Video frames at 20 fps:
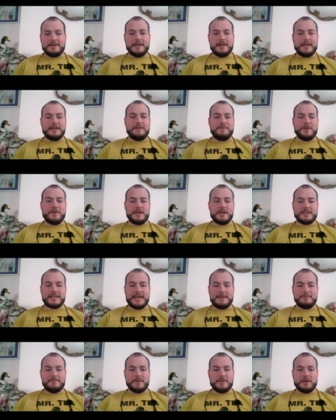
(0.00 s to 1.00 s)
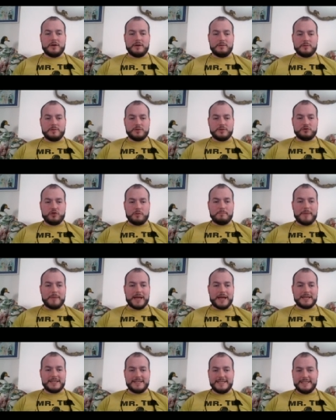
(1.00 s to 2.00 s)
In the first game, the knight was dropped
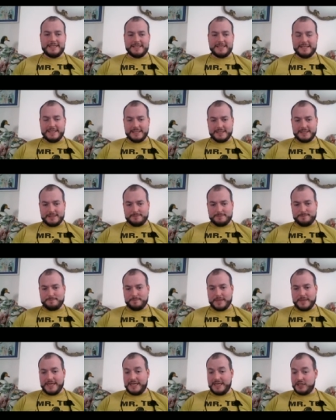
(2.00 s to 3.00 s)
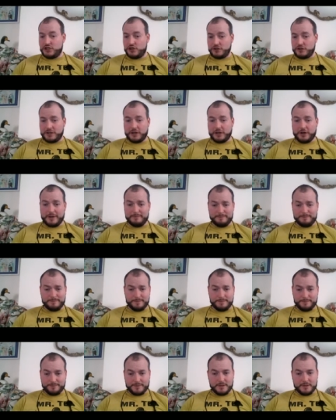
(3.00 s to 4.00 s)
back to c6, but he took the knight,
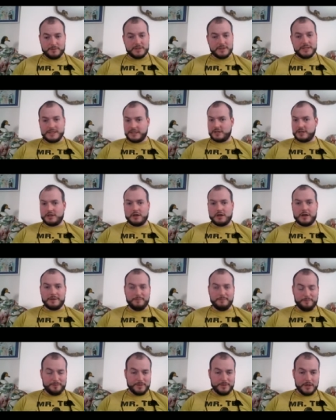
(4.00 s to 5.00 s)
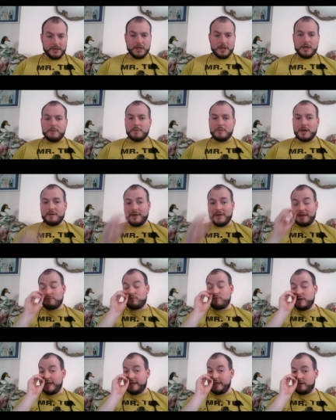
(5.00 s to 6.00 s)
which is a good line. But I've had
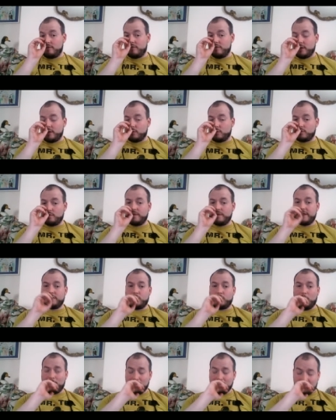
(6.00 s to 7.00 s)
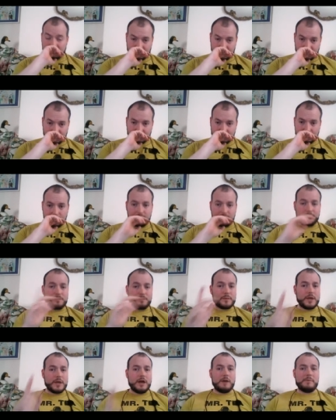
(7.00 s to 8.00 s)
really good results with this one.
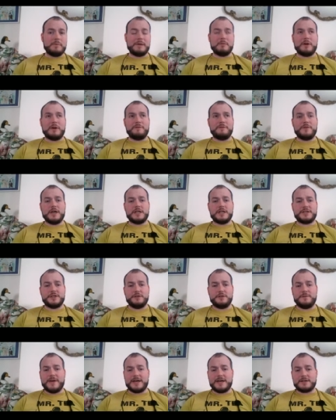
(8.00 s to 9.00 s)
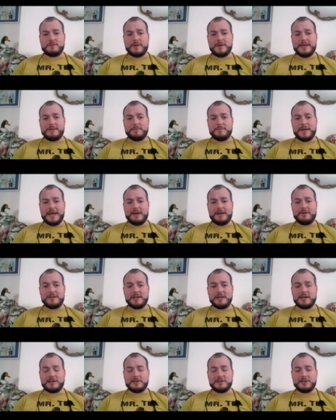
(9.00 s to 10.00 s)
I beat my first 2000 rated player at the
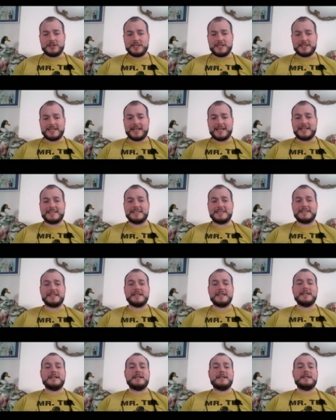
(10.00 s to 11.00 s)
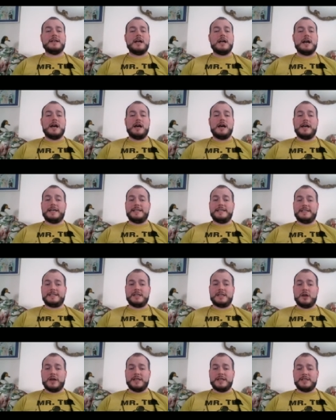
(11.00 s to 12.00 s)
London Chess Classic in this
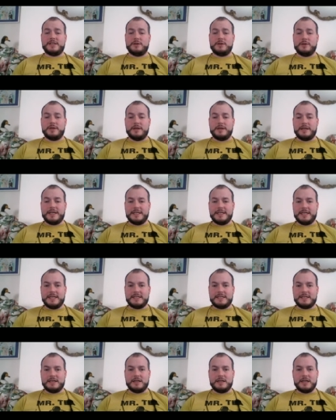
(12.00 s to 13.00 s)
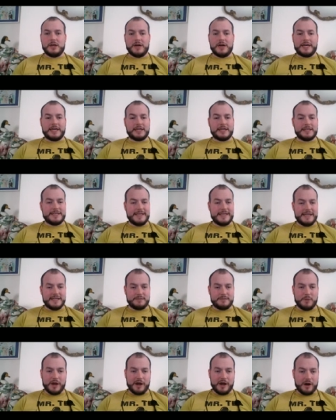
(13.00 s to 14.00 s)
line, so it's a line dear
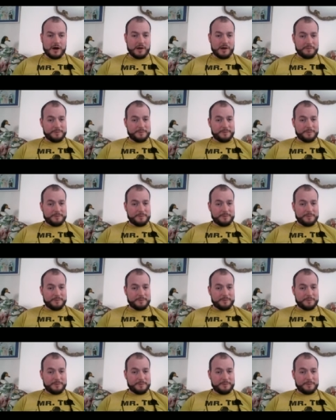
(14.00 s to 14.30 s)
to my heart.